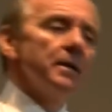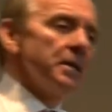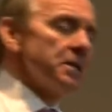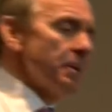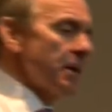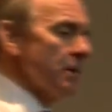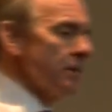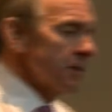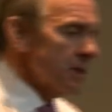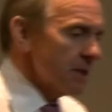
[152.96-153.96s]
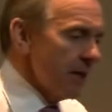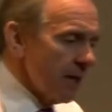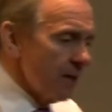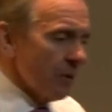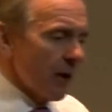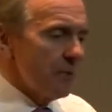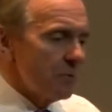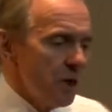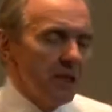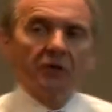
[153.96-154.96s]
is because what
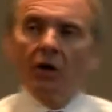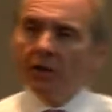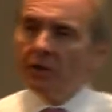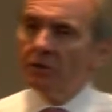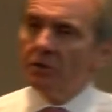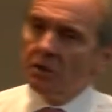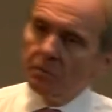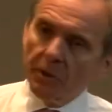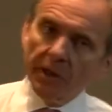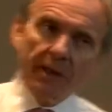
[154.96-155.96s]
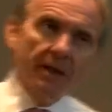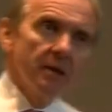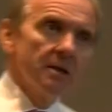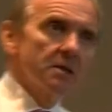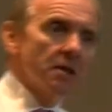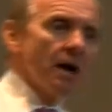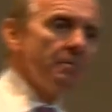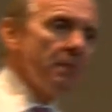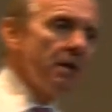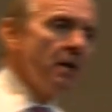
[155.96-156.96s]
I'm really trying to do is to bring
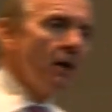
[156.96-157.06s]
some